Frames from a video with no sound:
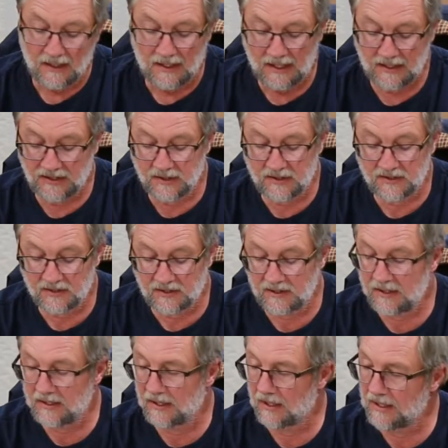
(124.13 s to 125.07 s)
As you can
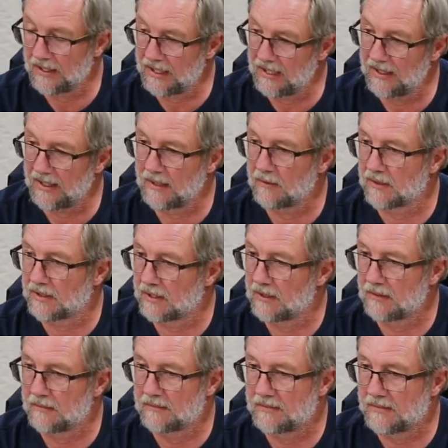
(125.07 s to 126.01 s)
see there, anything with
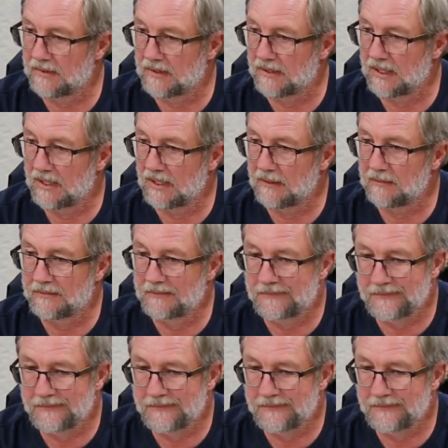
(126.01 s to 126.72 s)
a